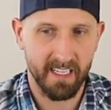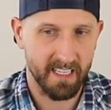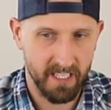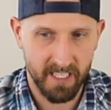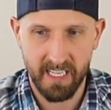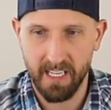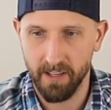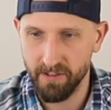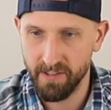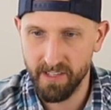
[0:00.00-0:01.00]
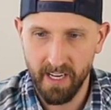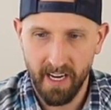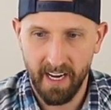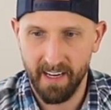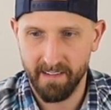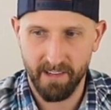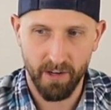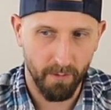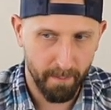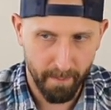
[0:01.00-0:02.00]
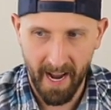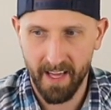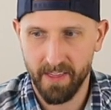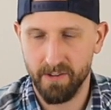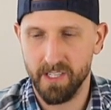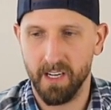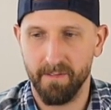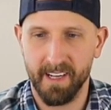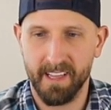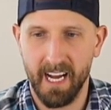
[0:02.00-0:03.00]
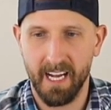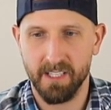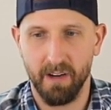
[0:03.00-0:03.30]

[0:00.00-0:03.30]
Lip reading: like, the Steelers and, you know, Panthers, stuff like that.